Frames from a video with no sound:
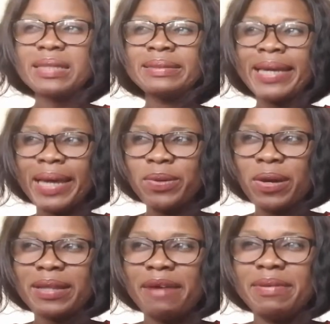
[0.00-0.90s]
Take a
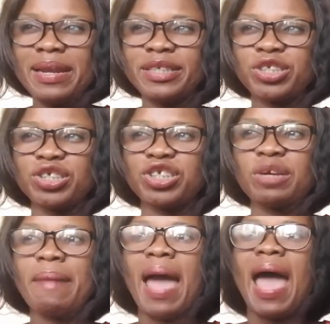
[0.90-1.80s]
look at that
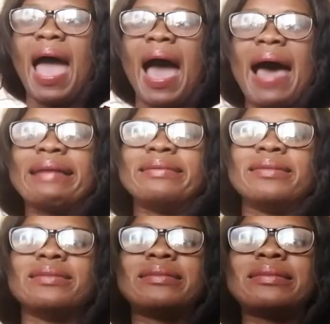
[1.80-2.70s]
relationship and
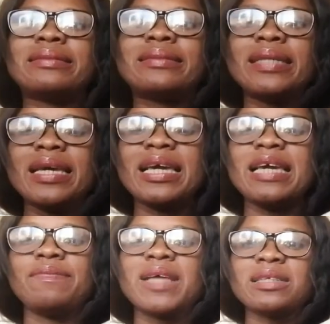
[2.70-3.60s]
see
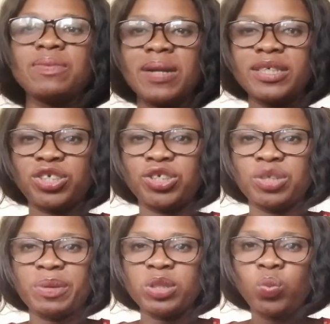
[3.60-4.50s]
if that
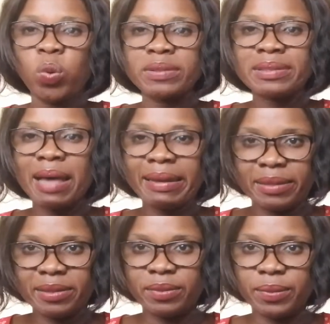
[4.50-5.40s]
relationship is
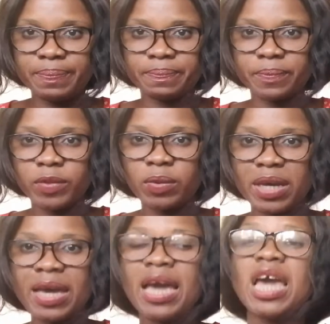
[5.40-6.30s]
one-sided.
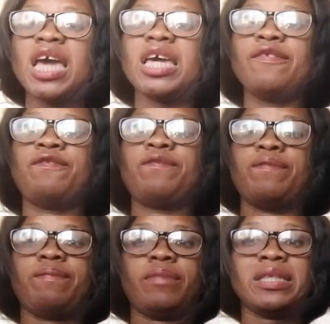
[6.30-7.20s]
Okay, if
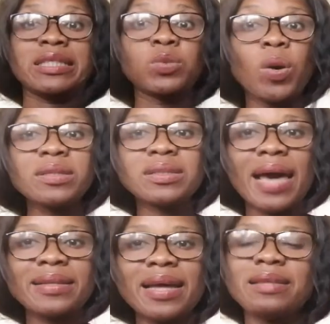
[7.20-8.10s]
it is
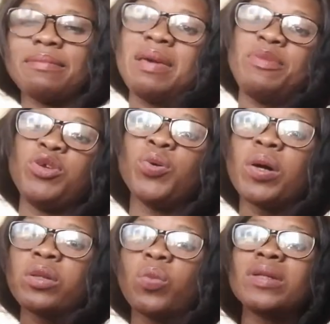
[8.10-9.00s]
one-sided, maybe
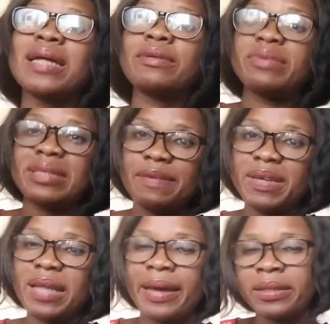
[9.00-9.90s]
you're the one at the
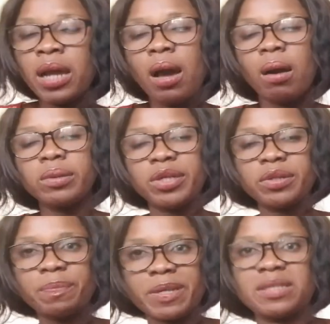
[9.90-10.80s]
receiving end or the
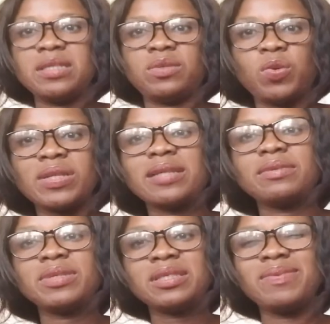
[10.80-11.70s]
other person is the one at the
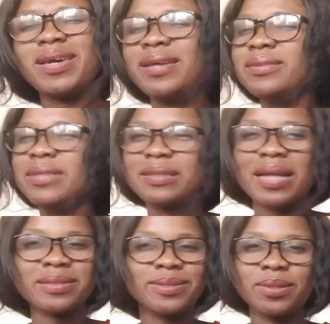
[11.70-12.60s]
receiving end, then
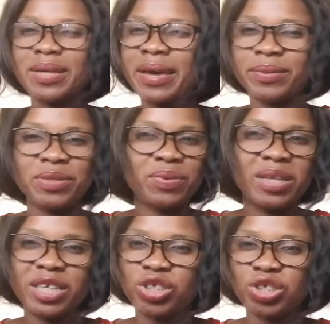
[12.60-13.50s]
that is not a healthy
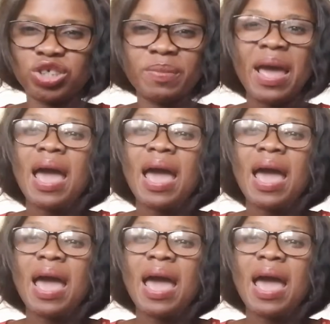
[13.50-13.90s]
relationship.